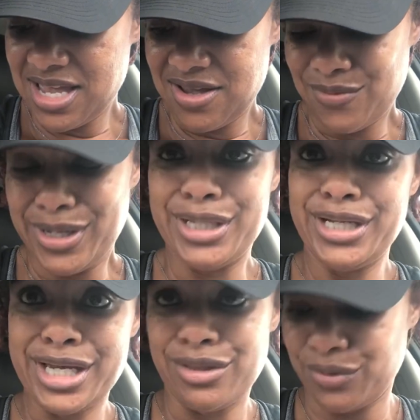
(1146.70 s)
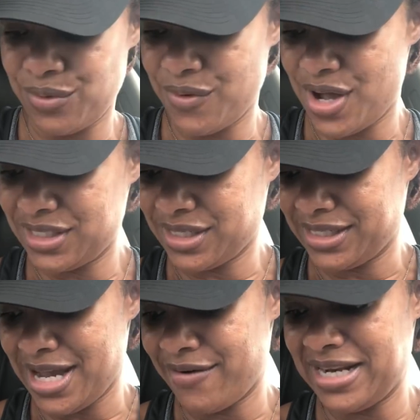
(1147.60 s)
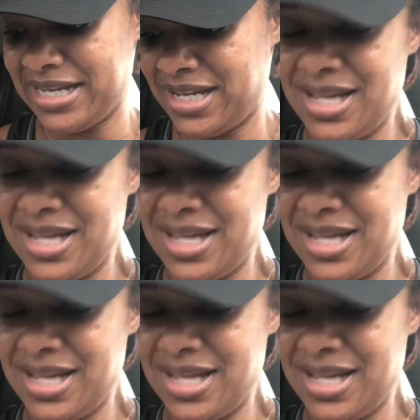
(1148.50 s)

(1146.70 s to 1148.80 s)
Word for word: Well, looking through Ross because I really